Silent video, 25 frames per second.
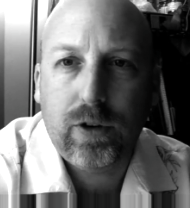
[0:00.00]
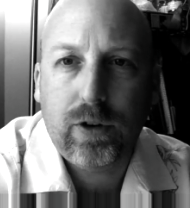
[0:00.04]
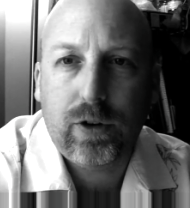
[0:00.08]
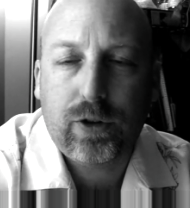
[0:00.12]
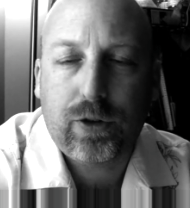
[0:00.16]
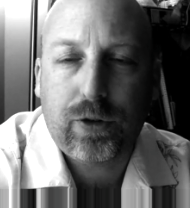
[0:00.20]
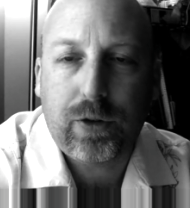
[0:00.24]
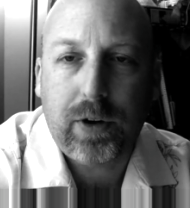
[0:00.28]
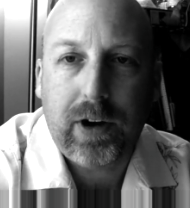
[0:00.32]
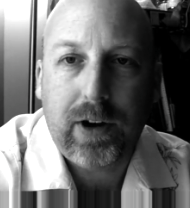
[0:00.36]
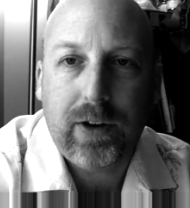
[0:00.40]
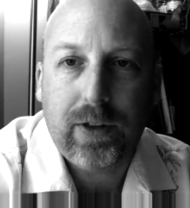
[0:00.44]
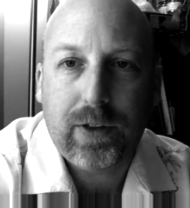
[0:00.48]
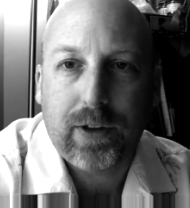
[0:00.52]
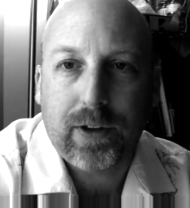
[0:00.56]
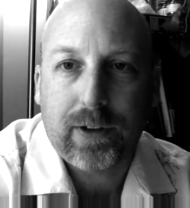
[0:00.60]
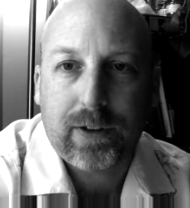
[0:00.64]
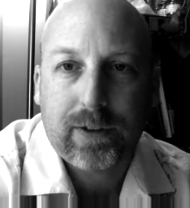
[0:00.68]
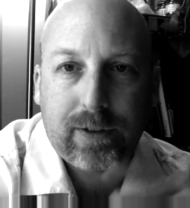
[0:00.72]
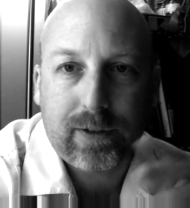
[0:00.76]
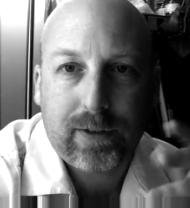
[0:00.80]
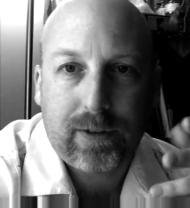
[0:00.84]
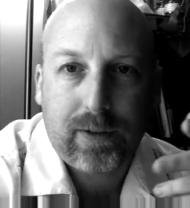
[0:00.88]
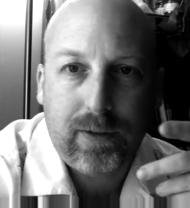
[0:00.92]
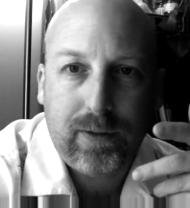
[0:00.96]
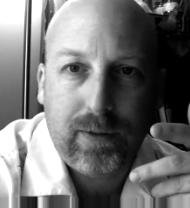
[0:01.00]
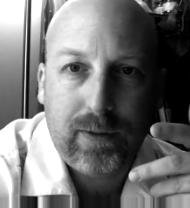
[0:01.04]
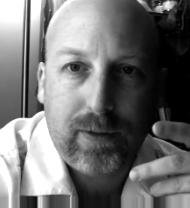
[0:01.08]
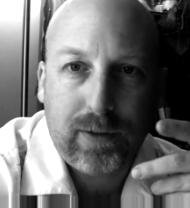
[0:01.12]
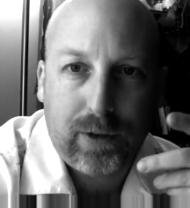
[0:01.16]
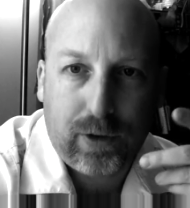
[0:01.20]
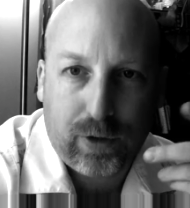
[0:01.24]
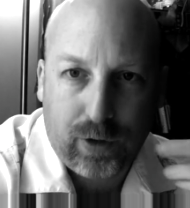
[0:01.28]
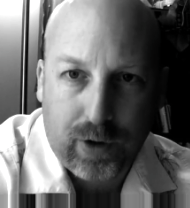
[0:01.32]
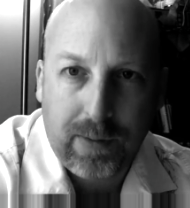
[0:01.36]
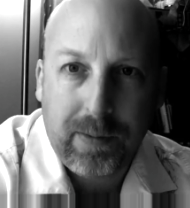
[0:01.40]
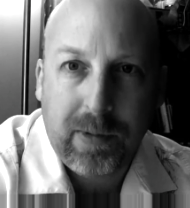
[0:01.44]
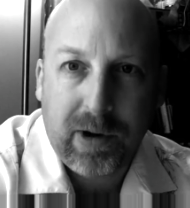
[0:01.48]
treat this
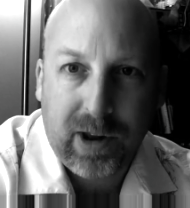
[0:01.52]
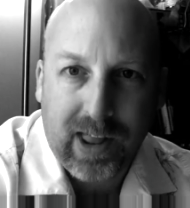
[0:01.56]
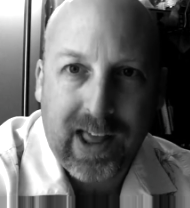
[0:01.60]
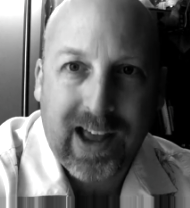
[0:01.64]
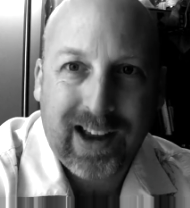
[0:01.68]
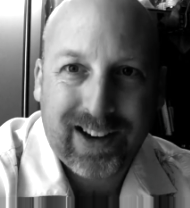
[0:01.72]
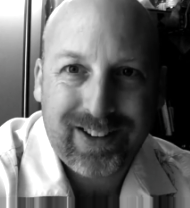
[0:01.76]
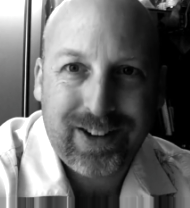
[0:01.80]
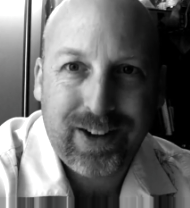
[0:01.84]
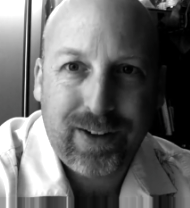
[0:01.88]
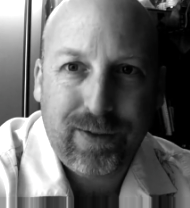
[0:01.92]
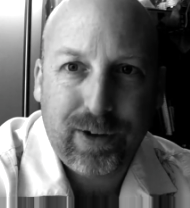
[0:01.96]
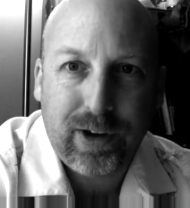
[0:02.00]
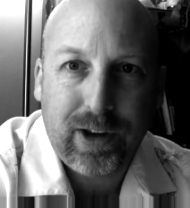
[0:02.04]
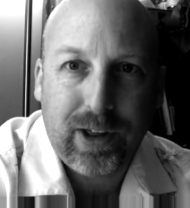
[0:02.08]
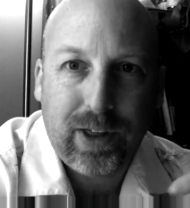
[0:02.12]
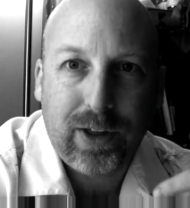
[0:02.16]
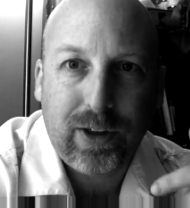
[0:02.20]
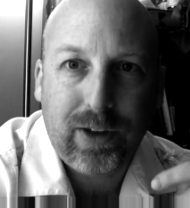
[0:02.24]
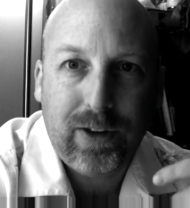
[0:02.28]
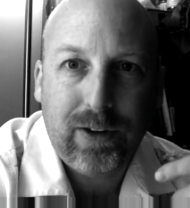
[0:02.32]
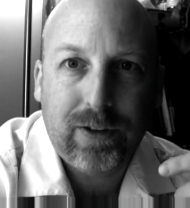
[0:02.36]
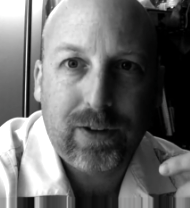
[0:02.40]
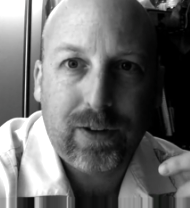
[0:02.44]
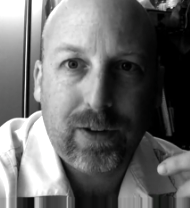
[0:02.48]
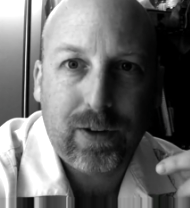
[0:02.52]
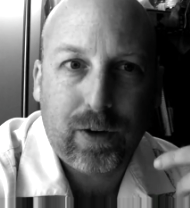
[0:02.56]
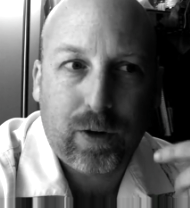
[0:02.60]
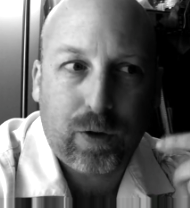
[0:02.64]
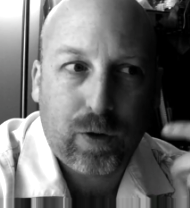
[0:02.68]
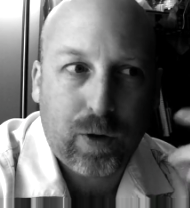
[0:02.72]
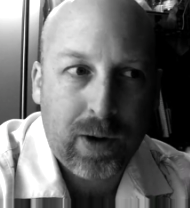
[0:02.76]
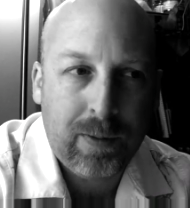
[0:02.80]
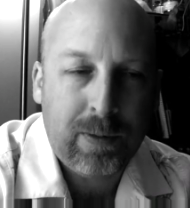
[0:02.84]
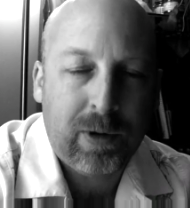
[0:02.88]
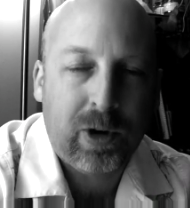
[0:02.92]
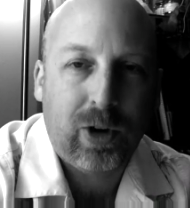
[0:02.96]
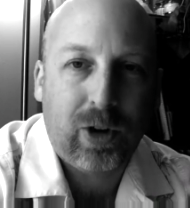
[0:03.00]
criminal activity, these
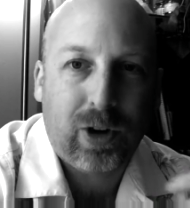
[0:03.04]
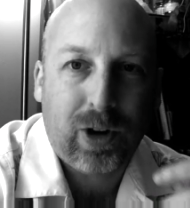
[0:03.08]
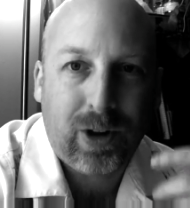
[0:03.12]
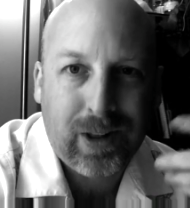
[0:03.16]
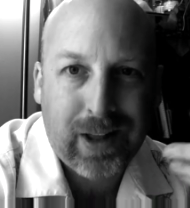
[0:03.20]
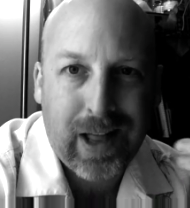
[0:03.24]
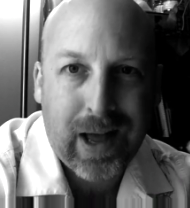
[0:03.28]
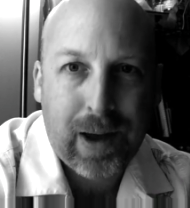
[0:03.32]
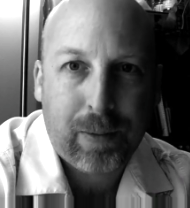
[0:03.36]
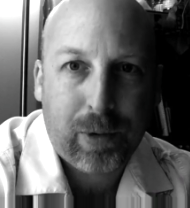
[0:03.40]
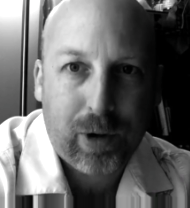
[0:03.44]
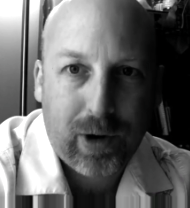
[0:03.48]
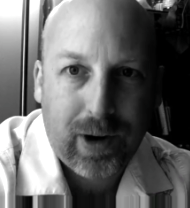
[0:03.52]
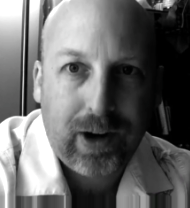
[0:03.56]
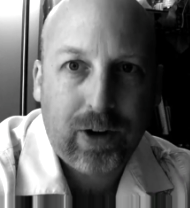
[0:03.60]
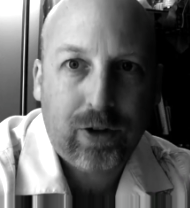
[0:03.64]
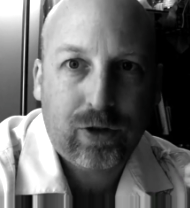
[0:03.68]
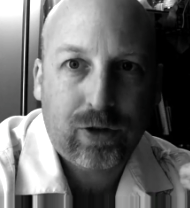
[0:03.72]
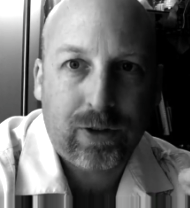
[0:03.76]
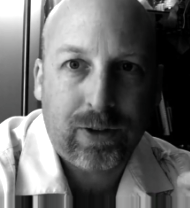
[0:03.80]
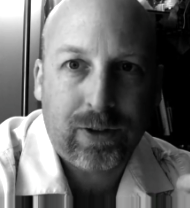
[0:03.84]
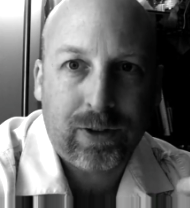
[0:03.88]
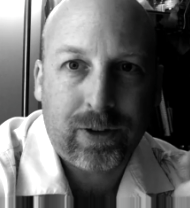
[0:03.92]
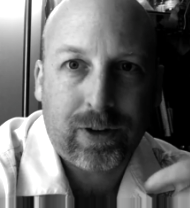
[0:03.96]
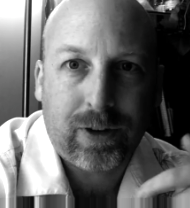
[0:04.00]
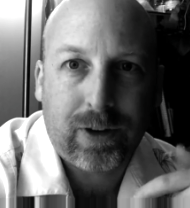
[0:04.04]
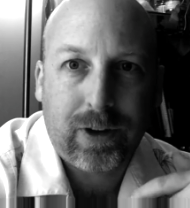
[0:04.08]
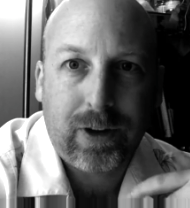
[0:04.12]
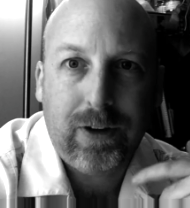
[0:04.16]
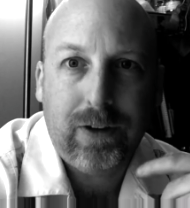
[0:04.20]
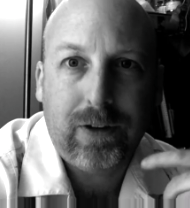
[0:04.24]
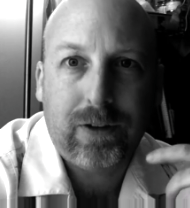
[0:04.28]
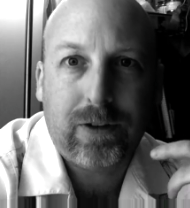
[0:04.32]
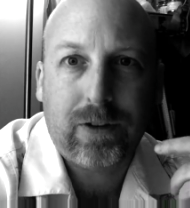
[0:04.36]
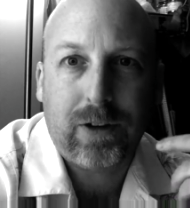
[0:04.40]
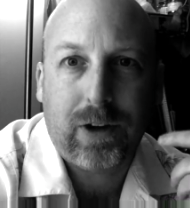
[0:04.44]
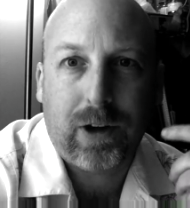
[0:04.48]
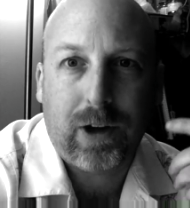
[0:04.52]
criminal collaborations,
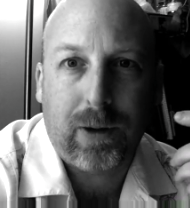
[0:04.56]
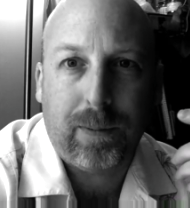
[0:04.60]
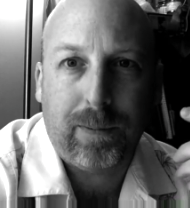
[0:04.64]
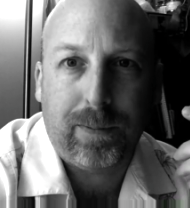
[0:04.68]
these